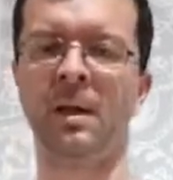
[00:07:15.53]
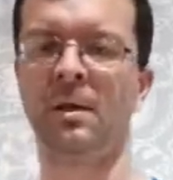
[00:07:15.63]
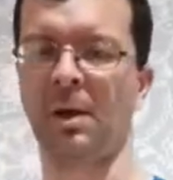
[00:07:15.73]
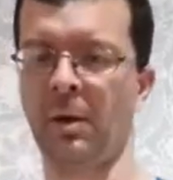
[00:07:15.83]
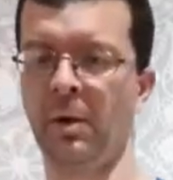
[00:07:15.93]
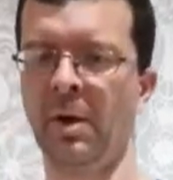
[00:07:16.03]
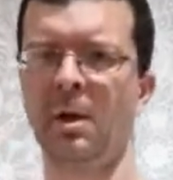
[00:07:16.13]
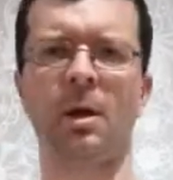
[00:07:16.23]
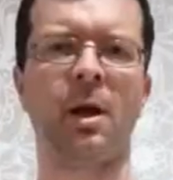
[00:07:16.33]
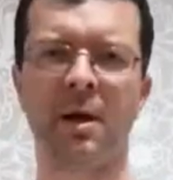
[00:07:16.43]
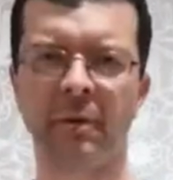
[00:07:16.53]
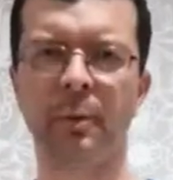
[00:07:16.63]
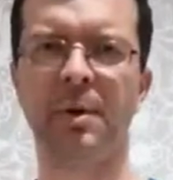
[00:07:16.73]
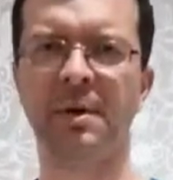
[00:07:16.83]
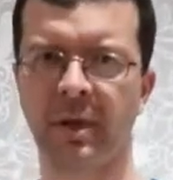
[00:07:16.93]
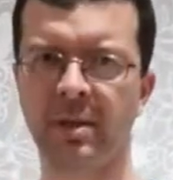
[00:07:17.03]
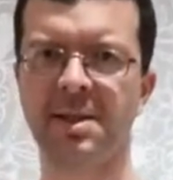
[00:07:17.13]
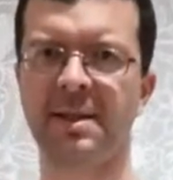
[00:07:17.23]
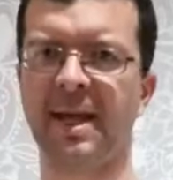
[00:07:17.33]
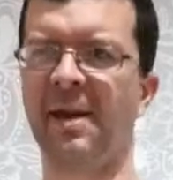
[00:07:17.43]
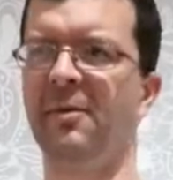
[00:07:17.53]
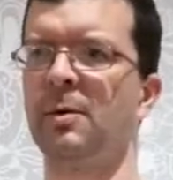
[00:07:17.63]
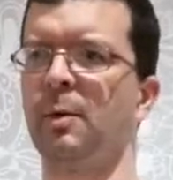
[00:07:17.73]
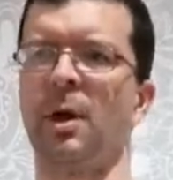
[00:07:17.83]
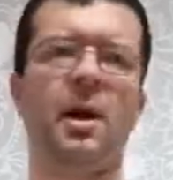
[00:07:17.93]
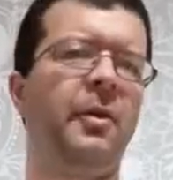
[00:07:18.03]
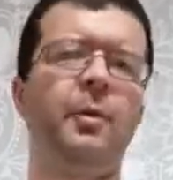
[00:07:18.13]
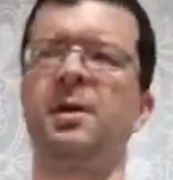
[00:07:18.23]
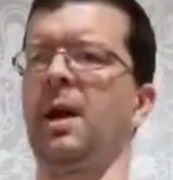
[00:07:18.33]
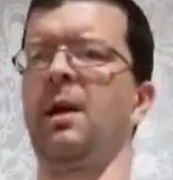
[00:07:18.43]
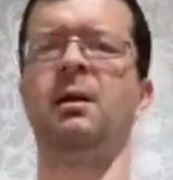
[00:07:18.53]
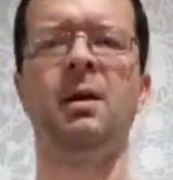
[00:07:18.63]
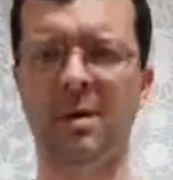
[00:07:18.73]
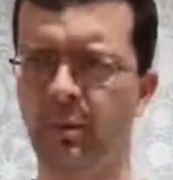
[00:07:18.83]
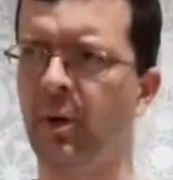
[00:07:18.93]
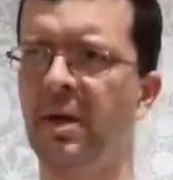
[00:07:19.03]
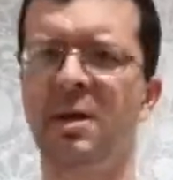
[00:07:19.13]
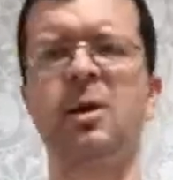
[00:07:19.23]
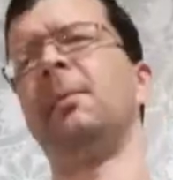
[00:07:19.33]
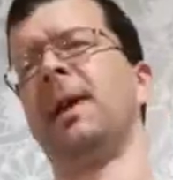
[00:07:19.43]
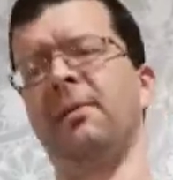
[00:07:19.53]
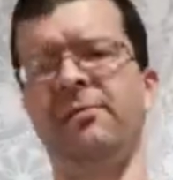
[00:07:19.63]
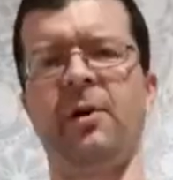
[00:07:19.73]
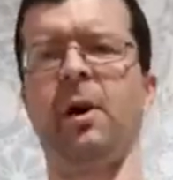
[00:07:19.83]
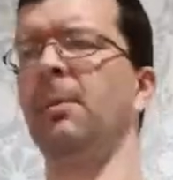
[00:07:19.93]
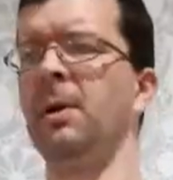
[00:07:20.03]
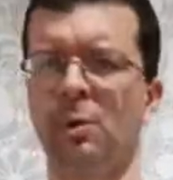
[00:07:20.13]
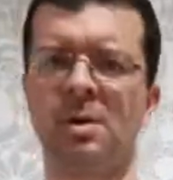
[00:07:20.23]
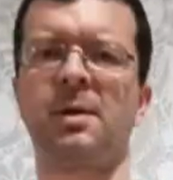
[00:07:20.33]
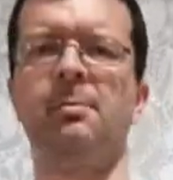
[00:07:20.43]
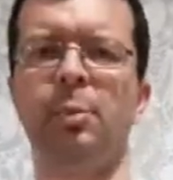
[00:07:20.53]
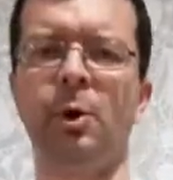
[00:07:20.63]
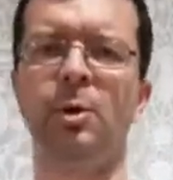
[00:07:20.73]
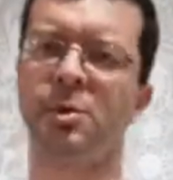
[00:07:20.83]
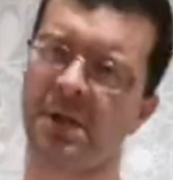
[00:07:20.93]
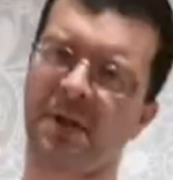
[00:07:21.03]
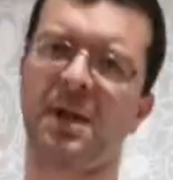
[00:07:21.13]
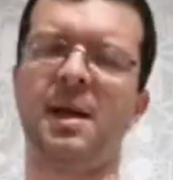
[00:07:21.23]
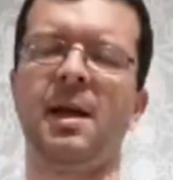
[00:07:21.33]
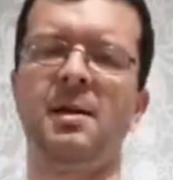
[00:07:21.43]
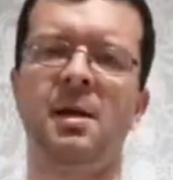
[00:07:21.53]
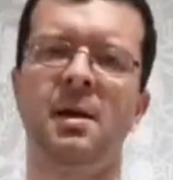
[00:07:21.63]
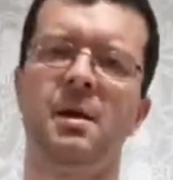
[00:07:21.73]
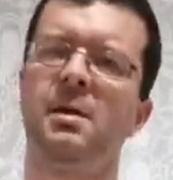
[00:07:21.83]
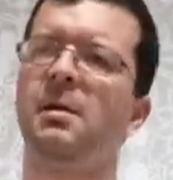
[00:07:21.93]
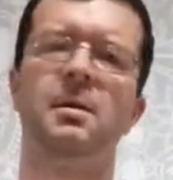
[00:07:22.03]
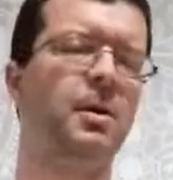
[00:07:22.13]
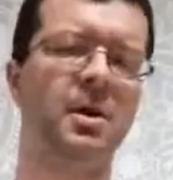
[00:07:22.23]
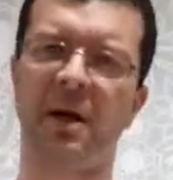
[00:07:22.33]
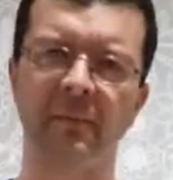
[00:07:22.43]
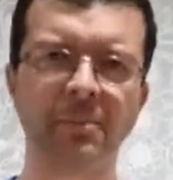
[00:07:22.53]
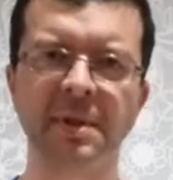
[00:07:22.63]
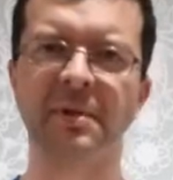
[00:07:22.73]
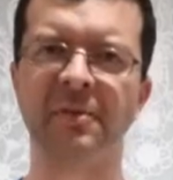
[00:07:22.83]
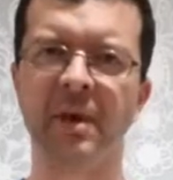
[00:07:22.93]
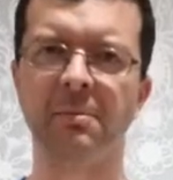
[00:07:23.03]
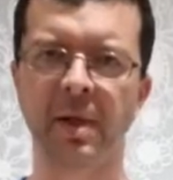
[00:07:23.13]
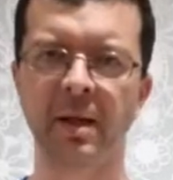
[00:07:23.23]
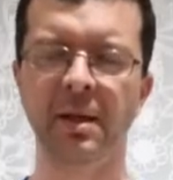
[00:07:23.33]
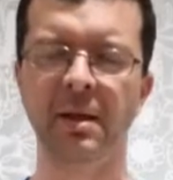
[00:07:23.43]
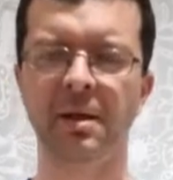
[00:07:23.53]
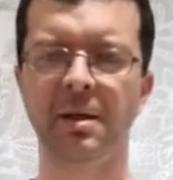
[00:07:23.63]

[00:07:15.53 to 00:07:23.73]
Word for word: So Goliath was insulting David. Goliath was saying, why are you coming out and fighting me? You're just a boy, you're just a kid. You can't defeat me.